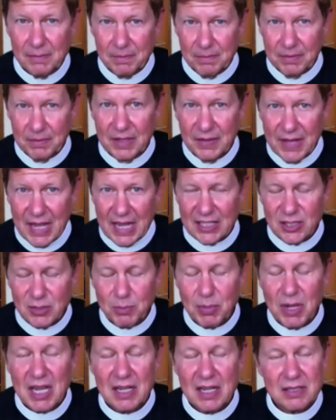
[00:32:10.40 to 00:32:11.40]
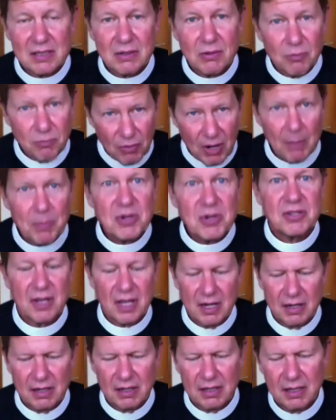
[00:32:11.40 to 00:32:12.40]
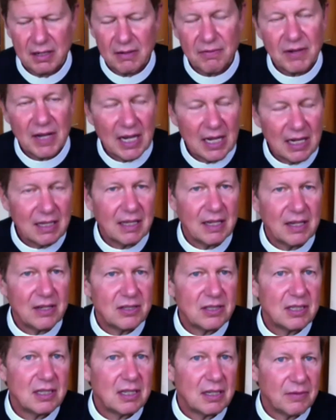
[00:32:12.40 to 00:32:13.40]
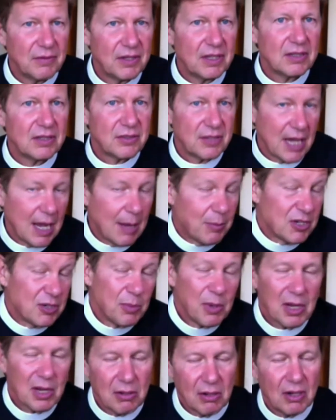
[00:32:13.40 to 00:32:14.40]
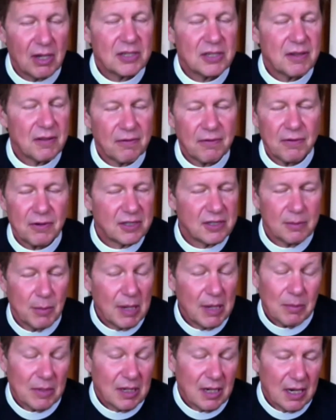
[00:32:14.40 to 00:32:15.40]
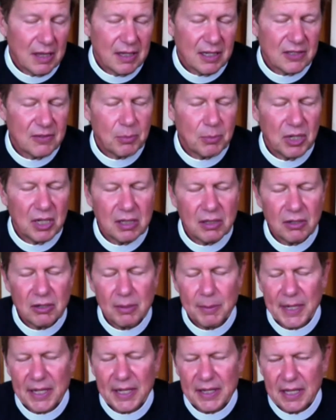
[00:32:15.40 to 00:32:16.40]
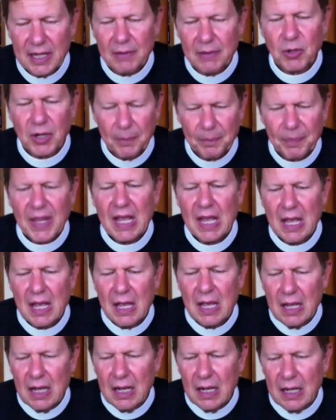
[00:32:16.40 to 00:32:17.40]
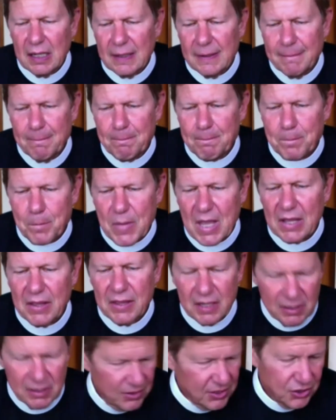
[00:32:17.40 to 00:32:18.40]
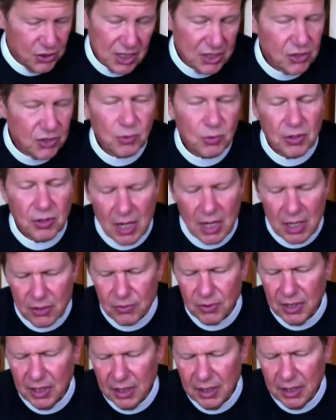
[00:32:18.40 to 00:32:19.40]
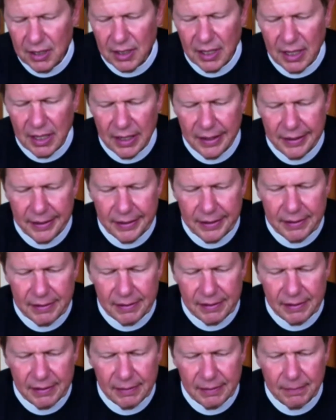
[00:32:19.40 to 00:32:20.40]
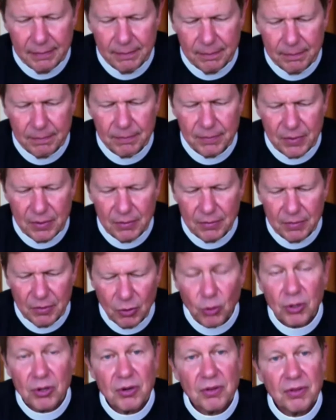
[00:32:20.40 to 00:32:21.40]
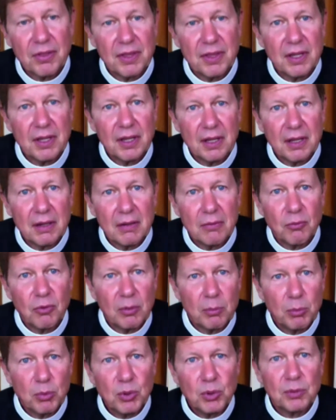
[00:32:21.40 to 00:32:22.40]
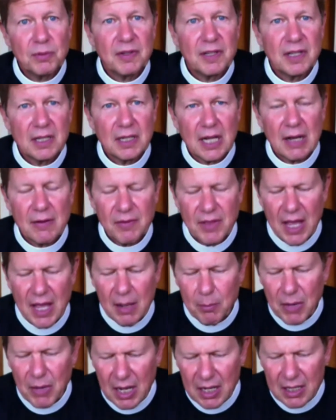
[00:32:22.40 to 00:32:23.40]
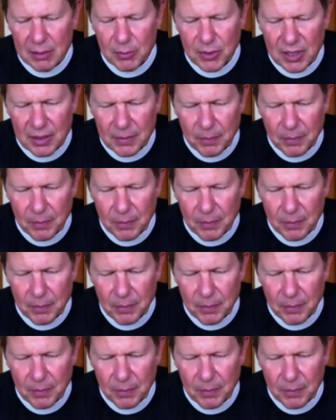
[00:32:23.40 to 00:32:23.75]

in that space, represented a violation of the Establishment Clause of the First Amendment. I think it's pretty clear about that. Well, the judge agreed and ordered the removal of that monument.